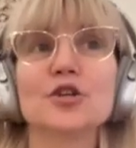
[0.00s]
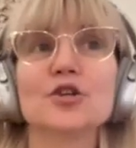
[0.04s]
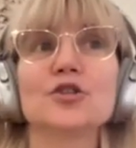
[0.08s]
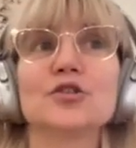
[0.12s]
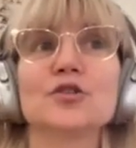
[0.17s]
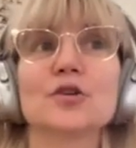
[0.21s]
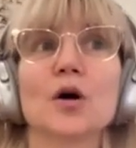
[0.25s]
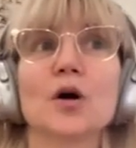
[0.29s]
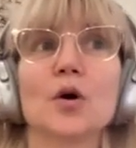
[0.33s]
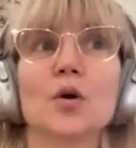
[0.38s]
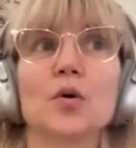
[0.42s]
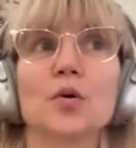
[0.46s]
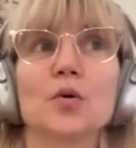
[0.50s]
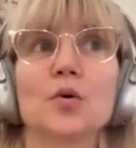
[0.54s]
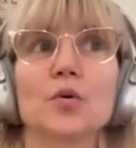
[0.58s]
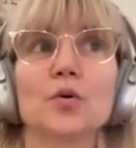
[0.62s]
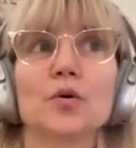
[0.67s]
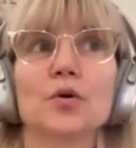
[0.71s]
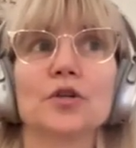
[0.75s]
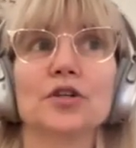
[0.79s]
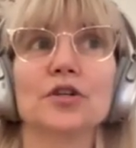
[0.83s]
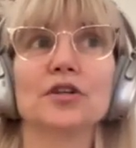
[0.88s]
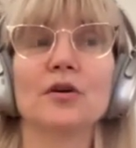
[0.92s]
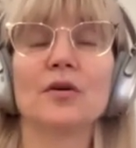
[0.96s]
So,
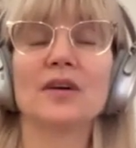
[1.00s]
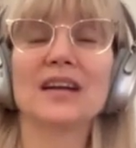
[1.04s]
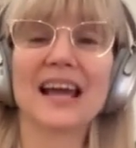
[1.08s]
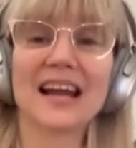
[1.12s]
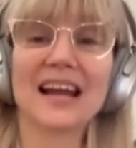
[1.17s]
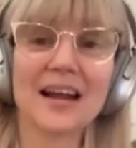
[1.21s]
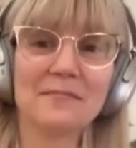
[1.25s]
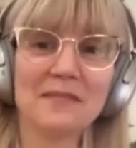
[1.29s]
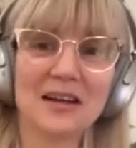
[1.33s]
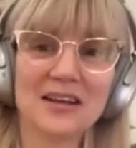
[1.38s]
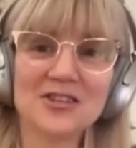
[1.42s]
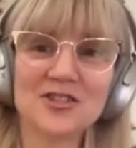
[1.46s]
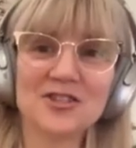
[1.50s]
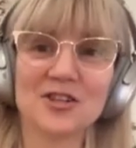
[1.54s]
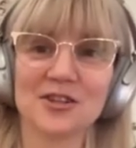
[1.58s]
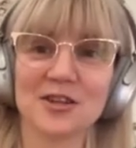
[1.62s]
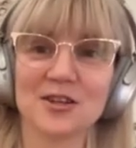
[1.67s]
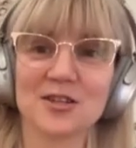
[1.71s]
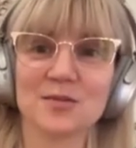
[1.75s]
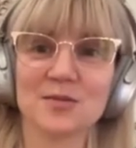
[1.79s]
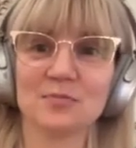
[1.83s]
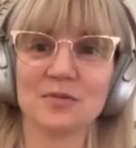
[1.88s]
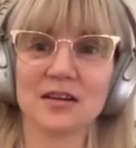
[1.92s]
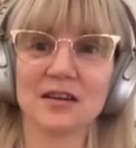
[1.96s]
you know, again, I mention
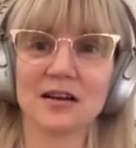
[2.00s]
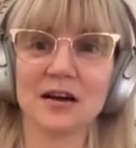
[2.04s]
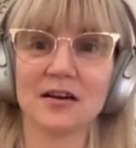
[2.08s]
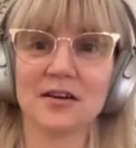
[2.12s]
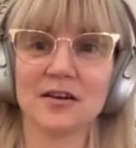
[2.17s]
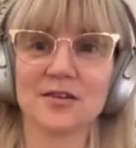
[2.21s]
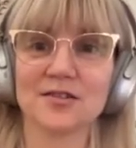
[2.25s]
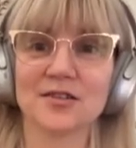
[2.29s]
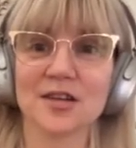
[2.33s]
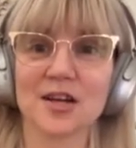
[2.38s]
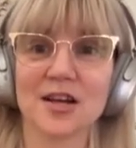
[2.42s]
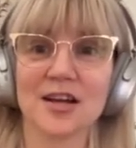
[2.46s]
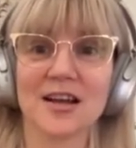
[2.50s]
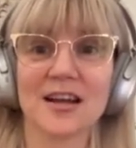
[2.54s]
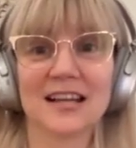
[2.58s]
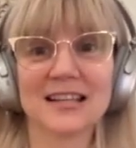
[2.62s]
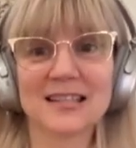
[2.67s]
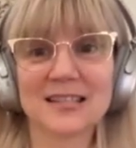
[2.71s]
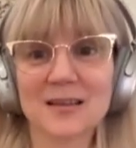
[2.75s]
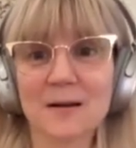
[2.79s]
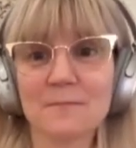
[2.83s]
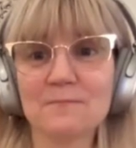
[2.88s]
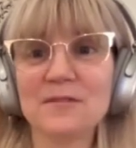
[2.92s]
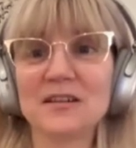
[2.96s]
this because
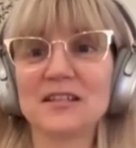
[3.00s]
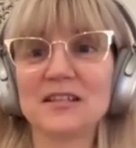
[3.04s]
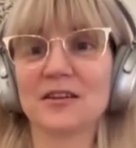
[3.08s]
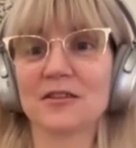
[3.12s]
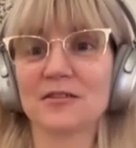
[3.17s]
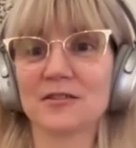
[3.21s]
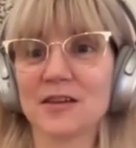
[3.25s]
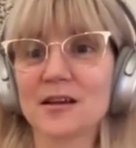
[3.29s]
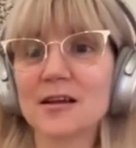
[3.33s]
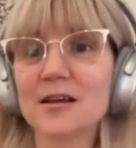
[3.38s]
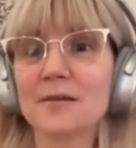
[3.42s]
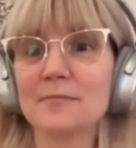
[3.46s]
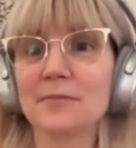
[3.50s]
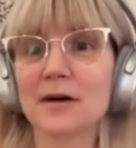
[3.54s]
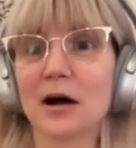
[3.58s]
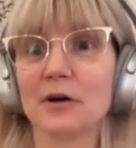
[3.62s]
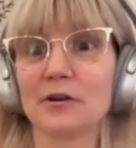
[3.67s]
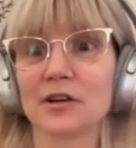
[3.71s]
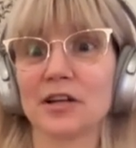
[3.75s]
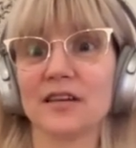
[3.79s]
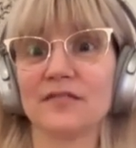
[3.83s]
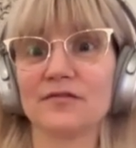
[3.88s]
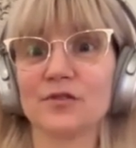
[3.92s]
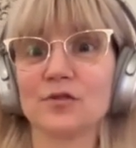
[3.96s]
it's something to think
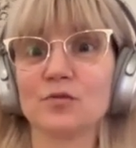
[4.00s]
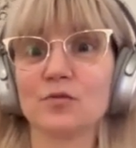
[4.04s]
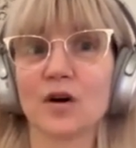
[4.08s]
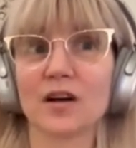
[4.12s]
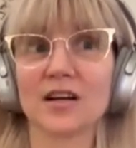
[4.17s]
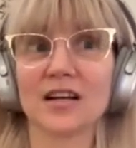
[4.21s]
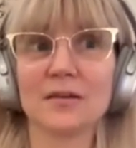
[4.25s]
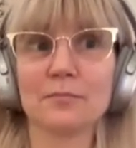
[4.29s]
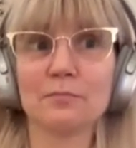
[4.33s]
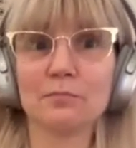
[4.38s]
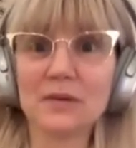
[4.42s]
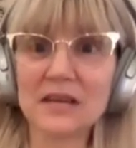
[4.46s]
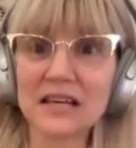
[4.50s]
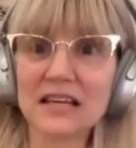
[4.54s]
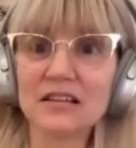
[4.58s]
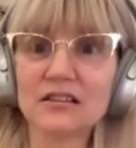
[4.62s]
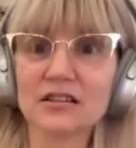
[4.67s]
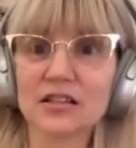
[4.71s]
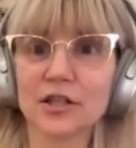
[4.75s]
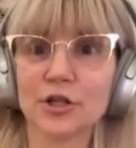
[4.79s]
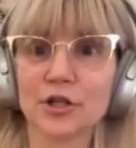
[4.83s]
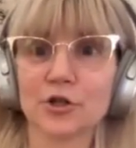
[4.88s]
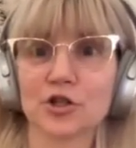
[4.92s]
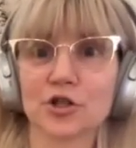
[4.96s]
about if you want to be
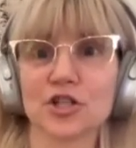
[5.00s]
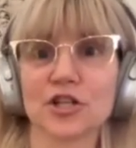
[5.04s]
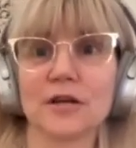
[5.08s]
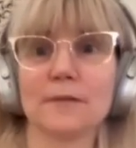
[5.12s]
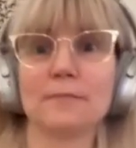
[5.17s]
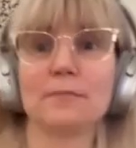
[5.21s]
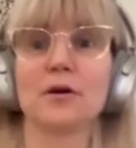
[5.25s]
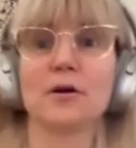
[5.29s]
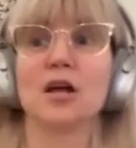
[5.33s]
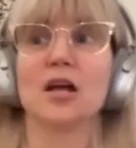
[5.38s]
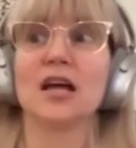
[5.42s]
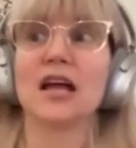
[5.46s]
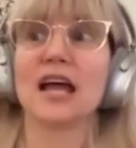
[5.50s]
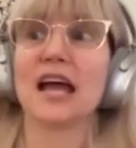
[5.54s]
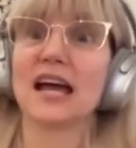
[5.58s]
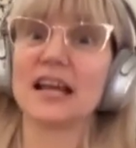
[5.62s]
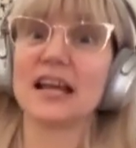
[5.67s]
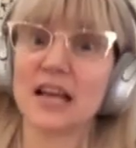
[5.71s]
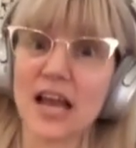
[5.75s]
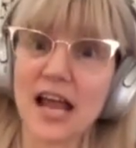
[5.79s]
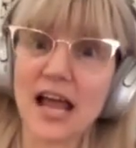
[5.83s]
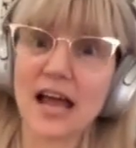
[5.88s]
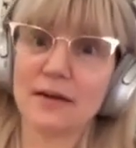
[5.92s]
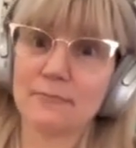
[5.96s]
in leadership
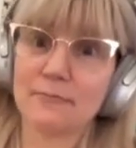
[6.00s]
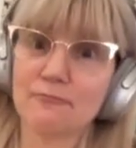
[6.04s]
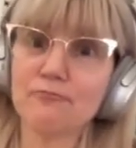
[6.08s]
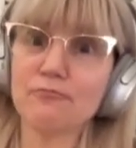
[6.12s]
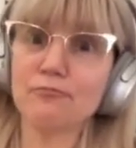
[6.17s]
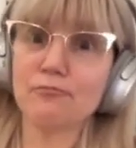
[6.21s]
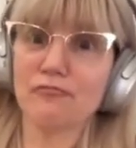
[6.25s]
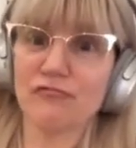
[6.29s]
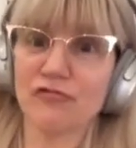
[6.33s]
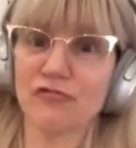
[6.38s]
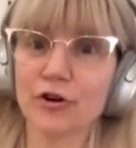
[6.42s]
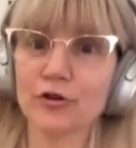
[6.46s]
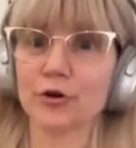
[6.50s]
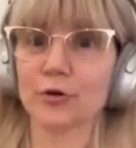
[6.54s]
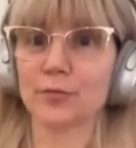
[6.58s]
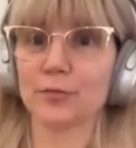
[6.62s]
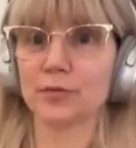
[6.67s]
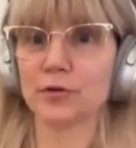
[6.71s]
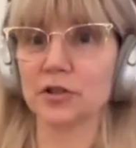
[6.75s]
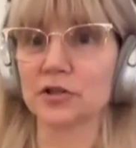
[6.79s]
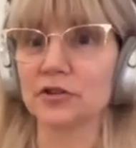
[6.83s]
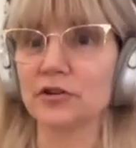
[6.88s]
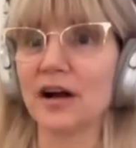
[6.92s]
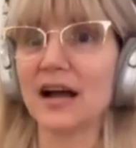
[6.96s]
and, and further
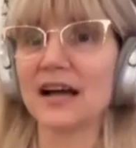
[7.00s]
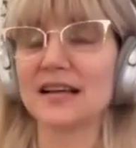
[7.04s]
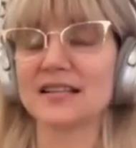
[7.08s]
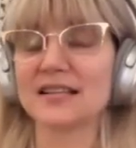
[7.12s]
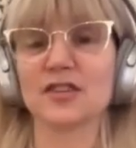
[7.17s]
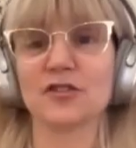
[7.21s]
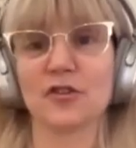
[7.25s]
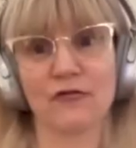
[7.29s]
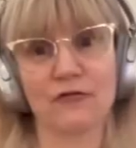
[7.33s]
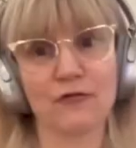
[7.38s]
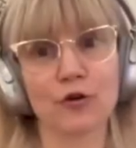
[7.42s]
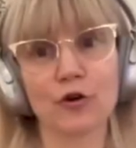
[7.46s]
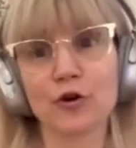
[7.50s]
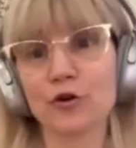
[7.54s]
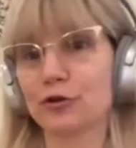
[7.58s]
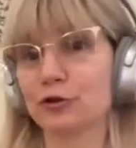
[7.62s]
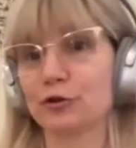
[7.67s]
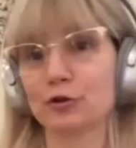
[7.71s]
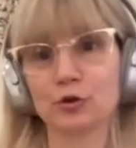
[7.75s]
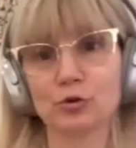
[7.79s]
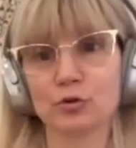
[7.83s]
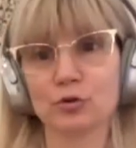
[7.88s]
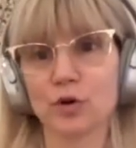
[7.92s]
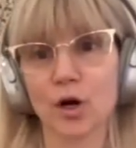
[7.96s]
progress. The
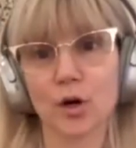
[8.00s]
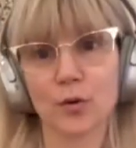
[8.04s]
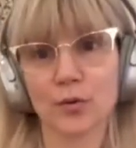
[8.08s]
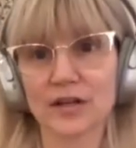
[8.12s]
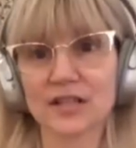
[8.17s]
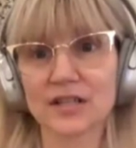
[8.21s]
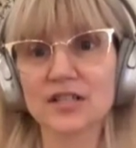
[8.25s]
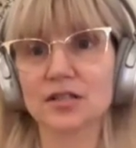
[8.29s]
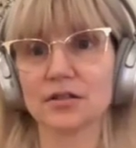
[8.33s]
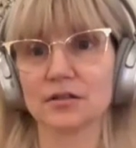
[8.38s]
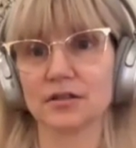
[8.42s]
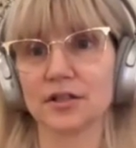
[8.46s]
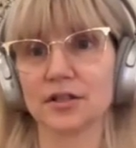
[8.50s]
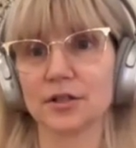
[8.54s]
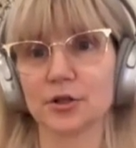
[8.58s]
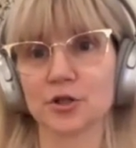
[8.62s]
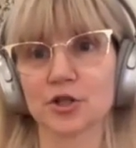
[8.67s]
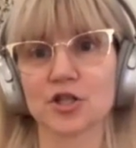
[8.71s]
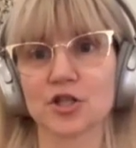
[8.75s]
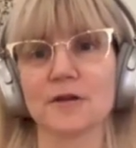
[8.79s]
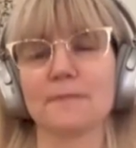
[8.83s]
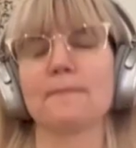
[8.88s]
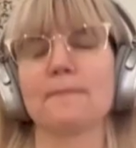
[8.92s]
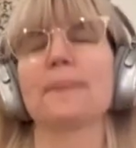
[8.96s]
further you go into
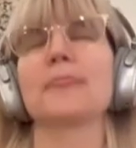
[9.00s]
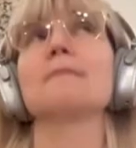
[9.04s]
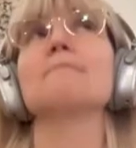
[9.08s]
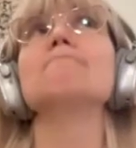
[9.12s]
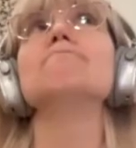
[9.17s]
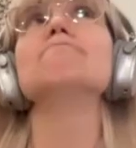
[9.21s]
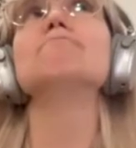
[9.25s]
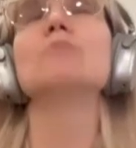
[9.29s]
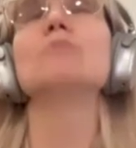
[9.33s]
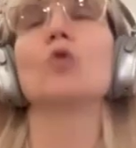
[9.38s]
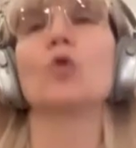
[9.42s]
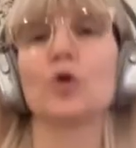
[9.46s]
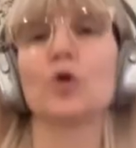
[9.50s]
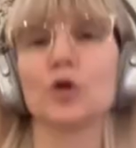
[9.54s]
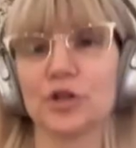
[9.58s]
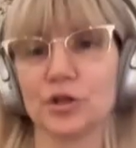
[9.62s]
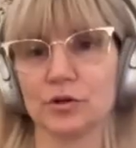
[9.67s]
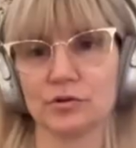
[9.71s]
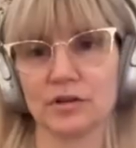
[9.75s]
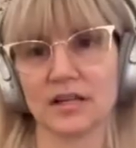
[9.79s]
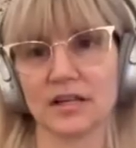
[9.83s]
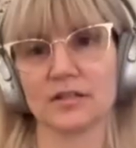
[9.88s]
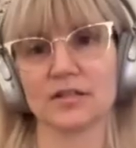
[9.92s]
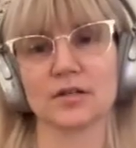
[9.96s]
leadership, the more
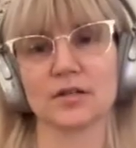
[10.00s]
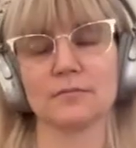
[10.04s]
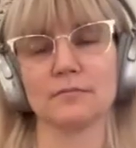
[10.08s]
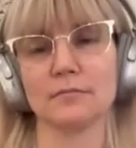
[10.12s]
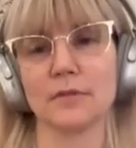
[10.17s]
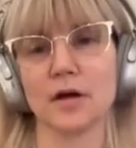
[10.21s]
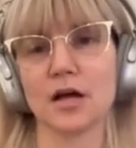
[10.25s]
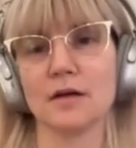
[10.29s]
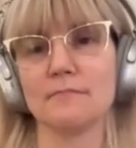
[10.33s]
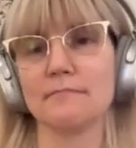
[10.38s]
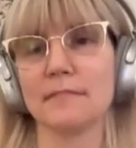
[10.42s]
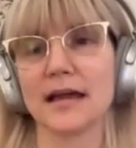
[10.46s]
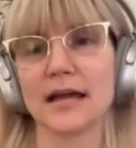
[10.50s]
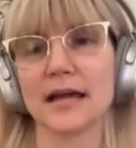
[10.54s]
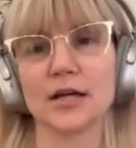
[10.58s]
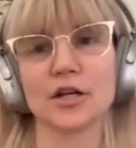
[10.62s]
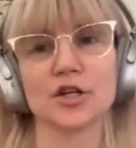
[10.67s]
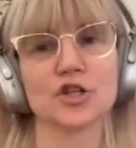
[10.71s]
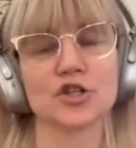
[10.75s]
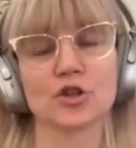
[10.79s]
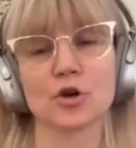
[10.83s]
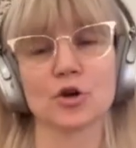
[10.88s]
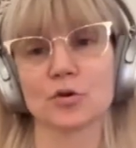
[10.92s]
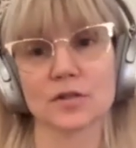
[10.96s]
you need to
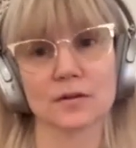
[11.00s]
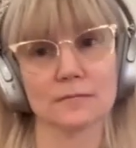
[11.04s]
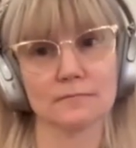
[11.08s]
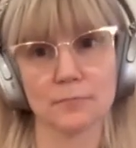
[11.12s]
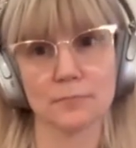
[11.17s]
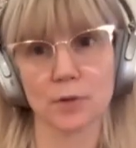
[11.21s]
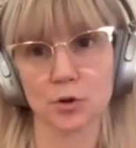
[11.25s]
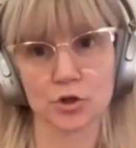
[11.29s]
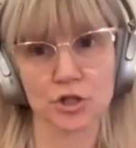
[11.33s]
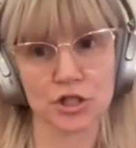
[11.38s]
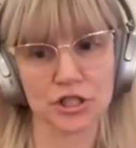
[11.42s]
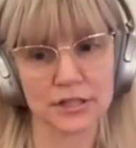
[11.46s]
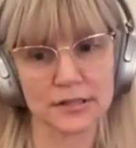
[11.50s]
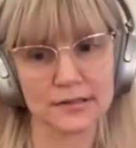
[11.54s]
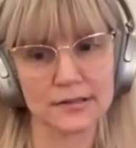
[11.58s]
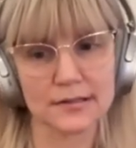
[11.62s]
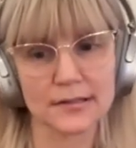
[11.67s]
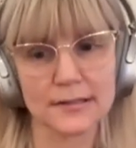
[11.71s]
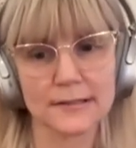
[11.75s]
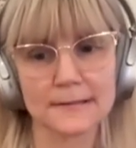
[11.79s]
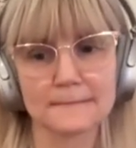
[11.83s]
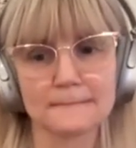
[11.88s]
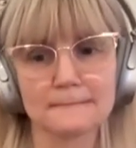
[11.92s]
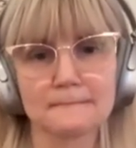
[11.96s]
manage those
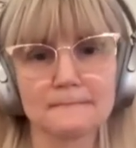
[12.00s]
emotions.